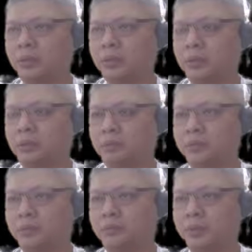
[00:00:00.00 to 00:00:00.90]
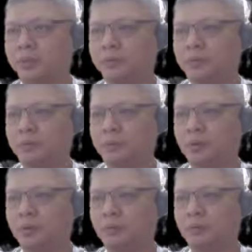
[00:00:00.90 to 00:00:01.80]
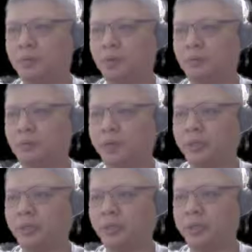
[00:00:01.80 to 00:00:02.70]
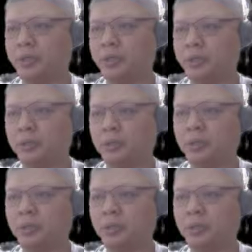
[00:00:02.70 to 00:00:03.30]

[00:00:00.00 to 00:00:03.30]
c2 plus 4 for the pawn ranked cannon.